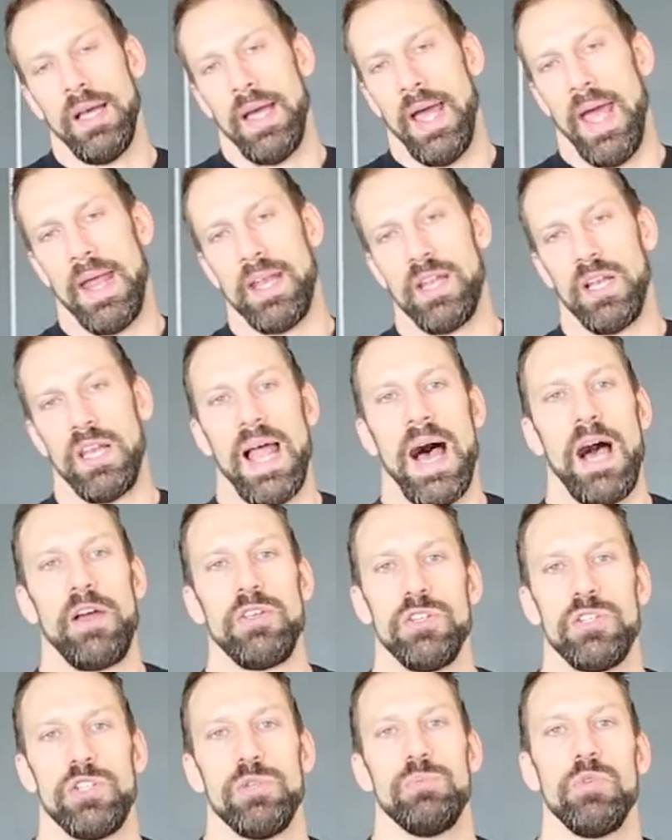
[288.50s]
and allow
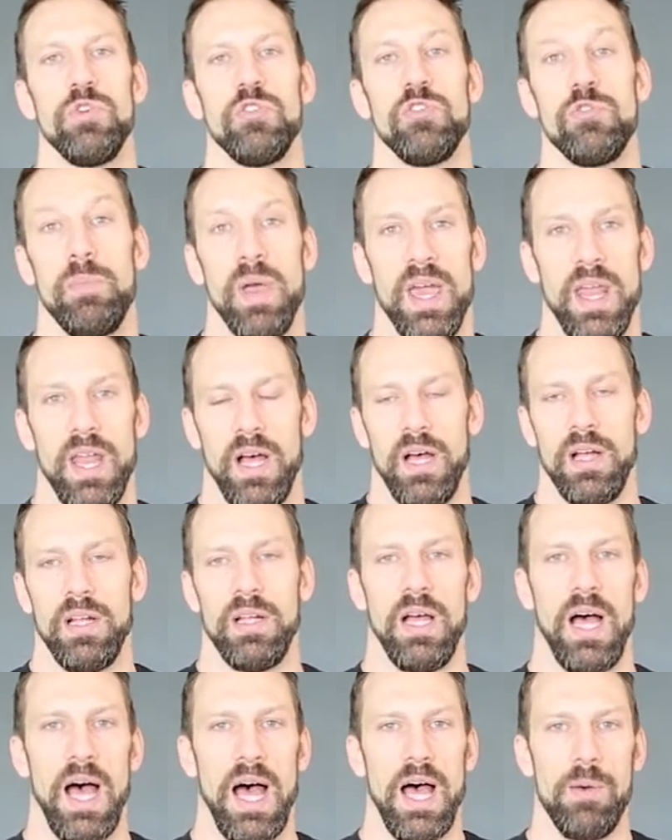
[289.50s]
you to move better.
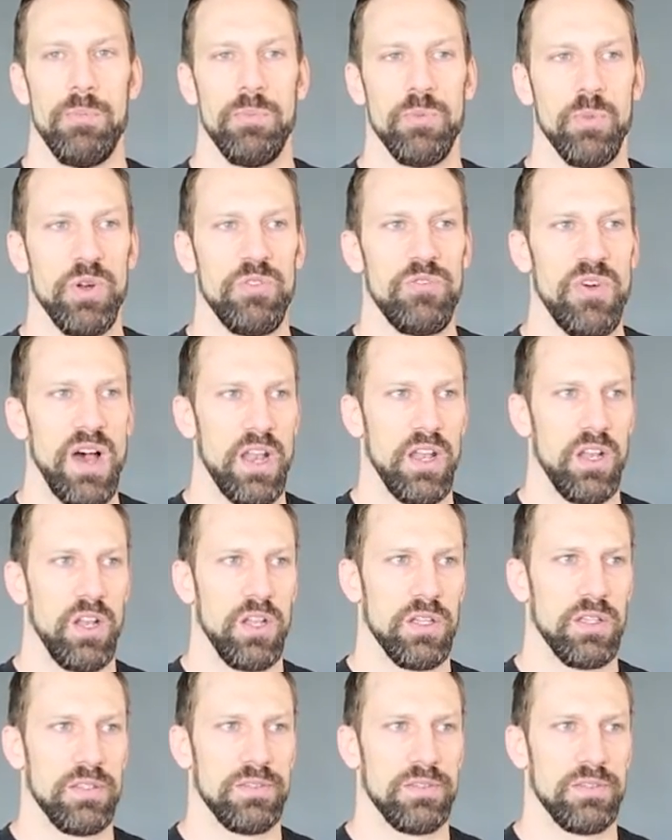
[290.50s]
We found